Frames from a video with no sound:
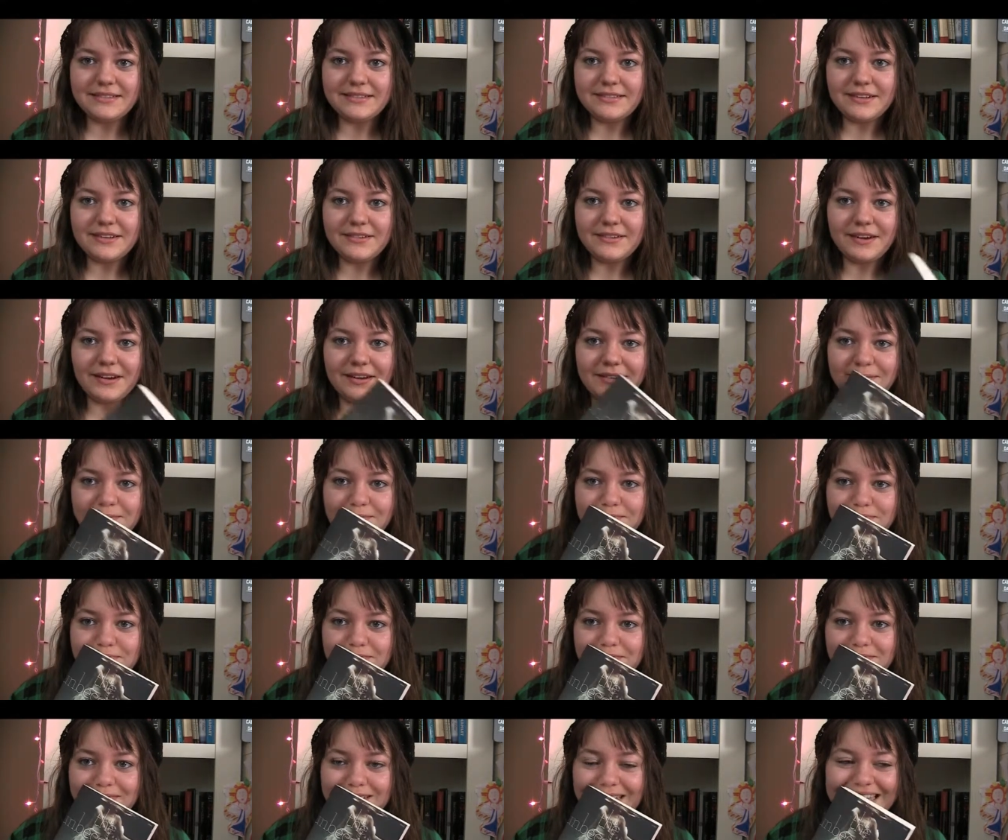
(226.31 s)
Oh God.
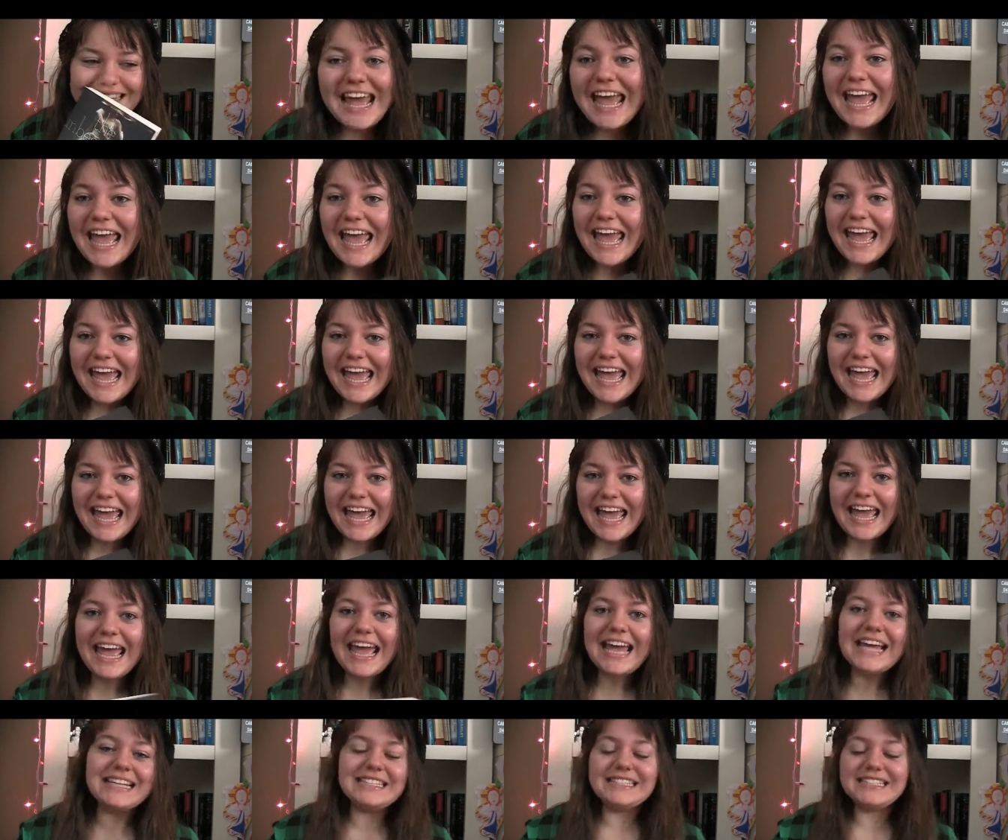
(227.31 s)

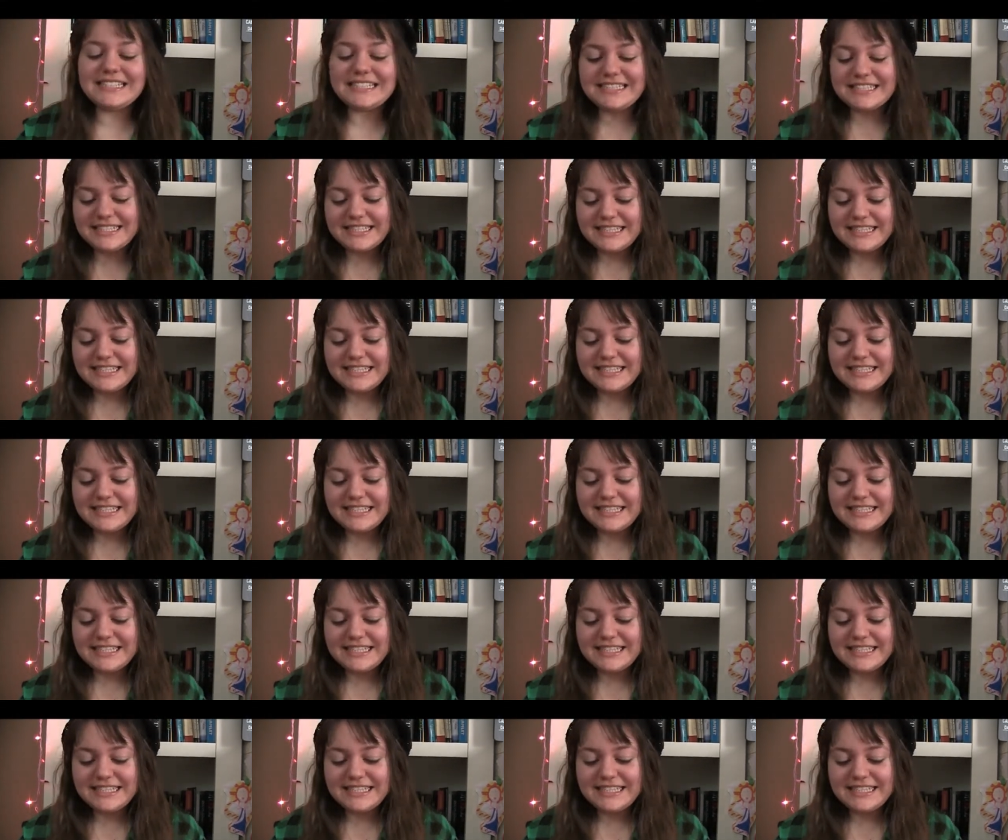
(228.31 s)
And